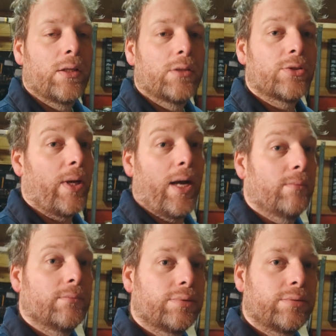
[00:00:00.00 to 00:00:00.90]
So yeah,
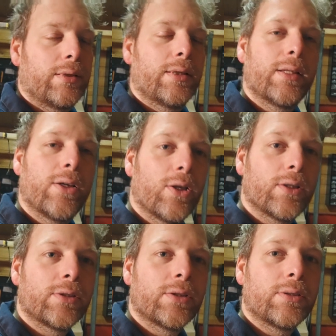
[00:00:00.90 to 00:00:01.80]

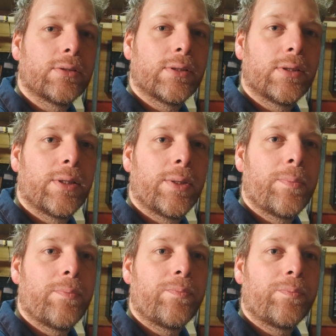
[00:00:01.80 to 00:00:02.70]
all in all,
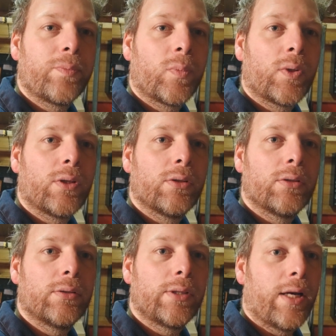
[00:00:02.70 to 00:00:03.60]

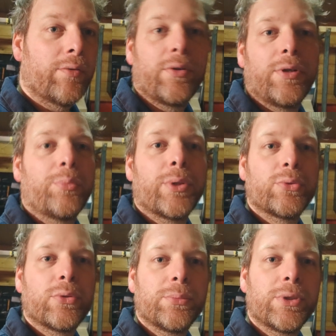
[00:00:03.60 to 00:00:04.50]
yeah, very
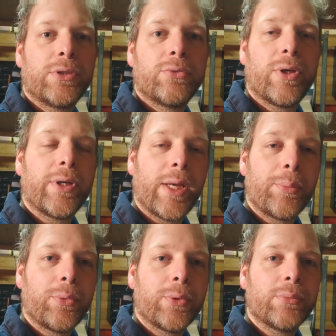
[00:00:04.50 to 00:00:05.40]
impressed with the machine. Very
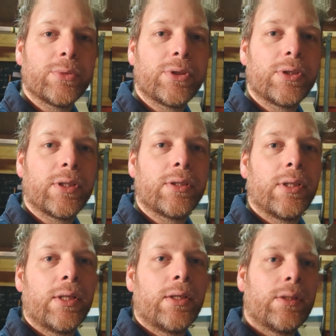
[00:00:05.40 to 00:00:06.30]
happy with the machine, and
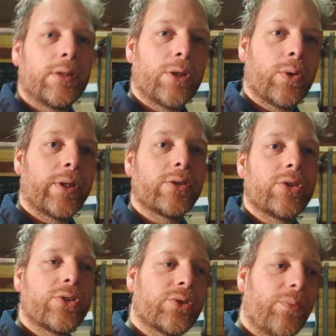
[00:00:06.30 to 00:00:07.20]
you know, this
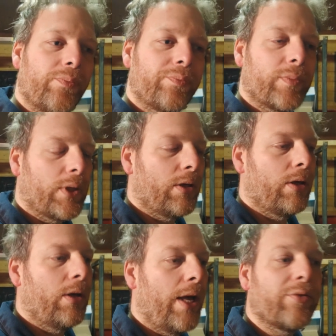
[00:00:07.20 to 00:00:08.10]
is
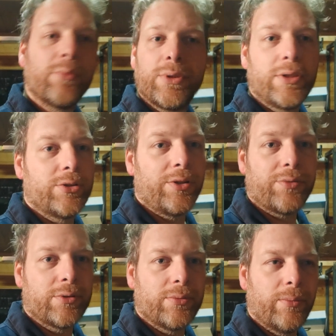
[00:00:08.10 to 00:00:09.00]
every machine is
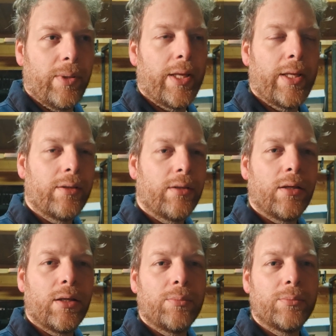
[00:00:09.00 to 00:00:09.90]
different, and
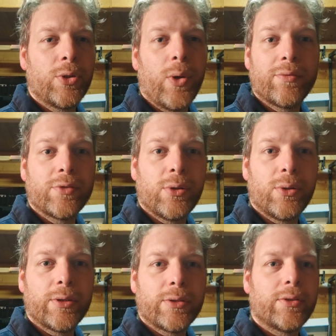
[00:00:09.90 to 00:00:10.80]
you have to
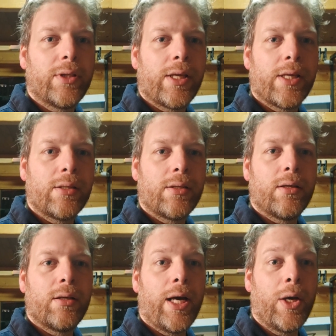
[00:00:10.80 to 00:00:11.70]
learn it. And
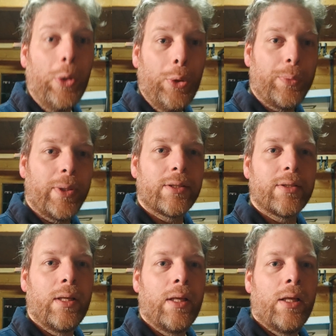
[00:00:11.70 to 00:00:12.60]
I hope
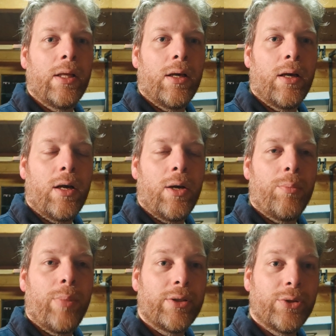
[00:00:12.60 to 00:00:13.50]
that
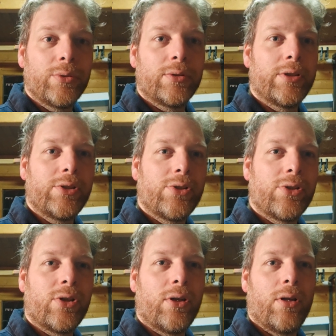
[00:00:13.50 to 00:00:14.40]
by doing these